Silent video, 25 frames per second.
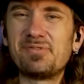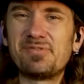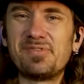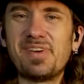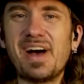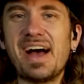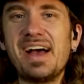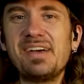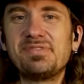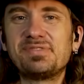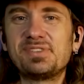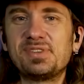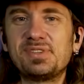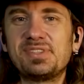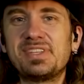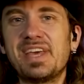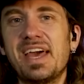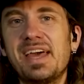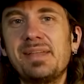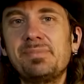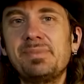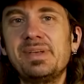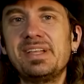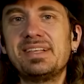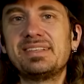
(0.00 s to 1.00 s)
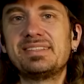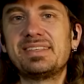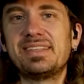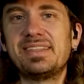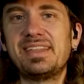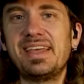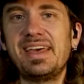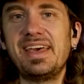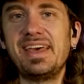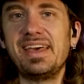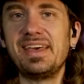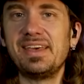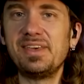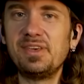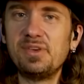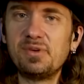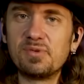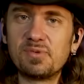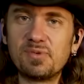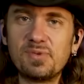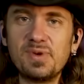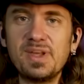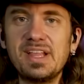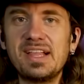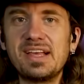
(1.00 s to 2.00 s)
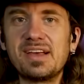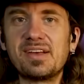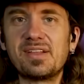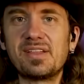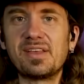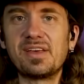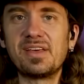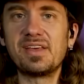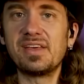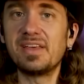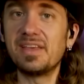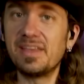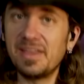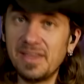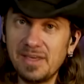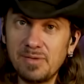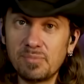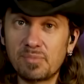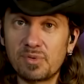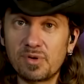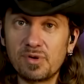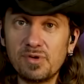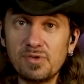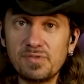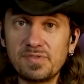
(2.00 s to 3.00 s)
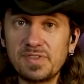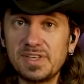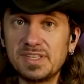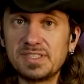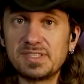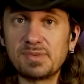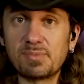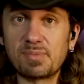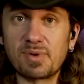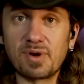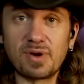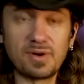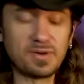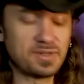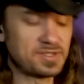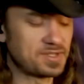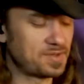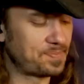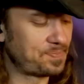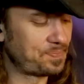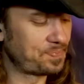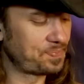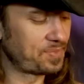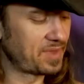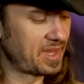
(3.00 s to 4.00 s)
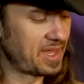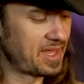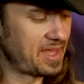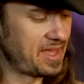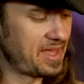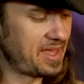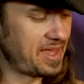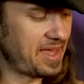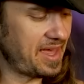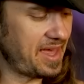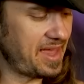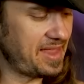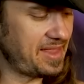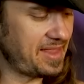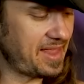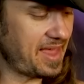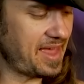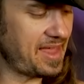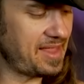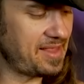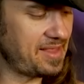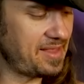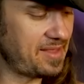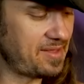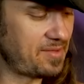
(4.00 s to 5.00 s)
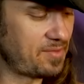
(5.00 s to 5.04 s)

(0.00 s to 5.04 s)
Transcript: 5 to 10 minutes a day, you're really gonna improve this approach. And then